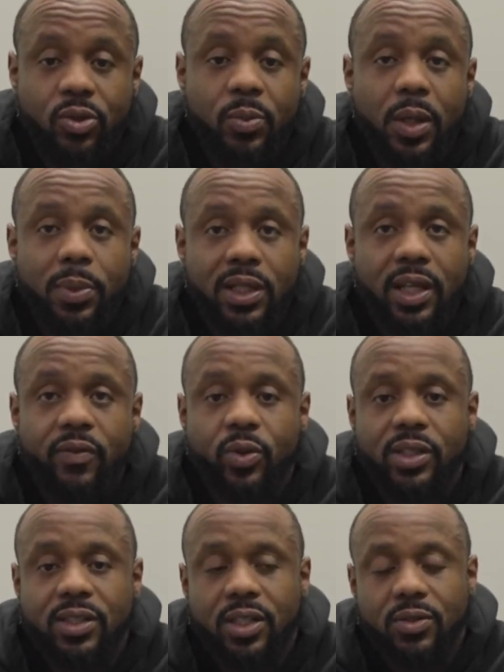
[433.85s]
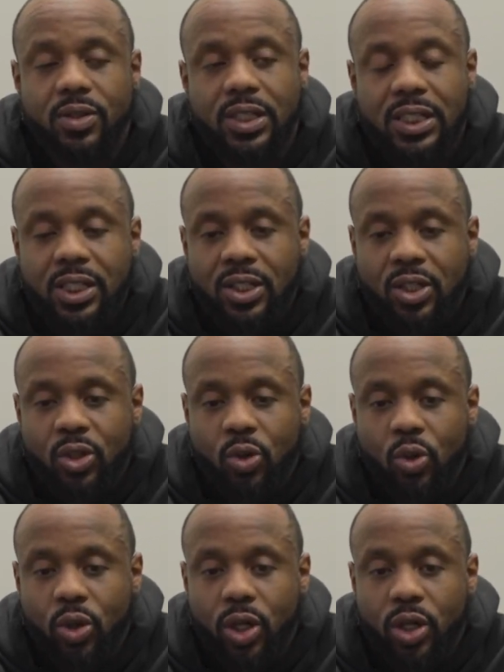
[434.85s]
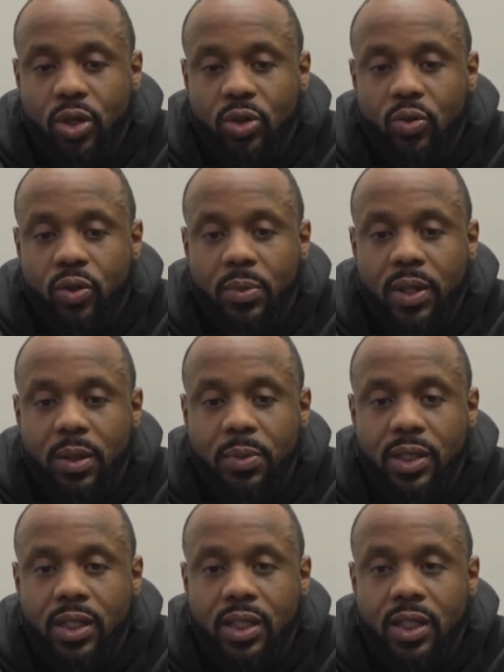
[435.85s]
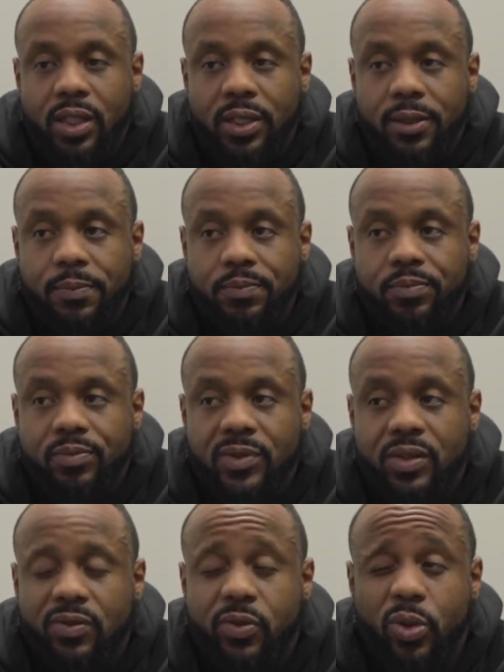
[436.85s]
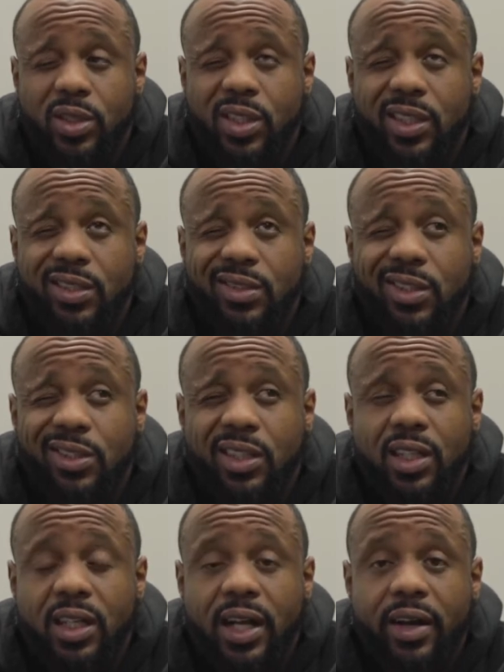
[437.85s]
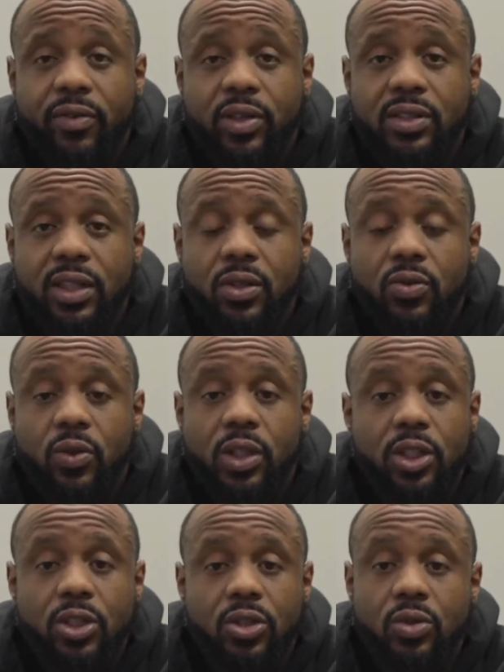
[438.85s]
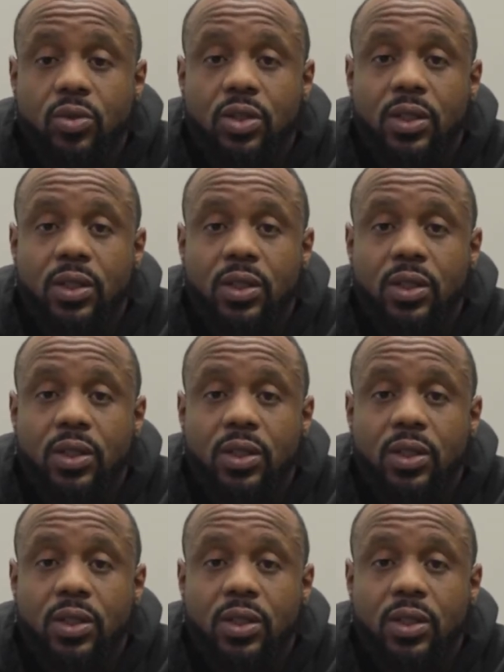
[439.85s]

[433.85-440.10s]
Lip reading: we may be 11 weeks out, or we may be 13 and a half weeks out, one of the two.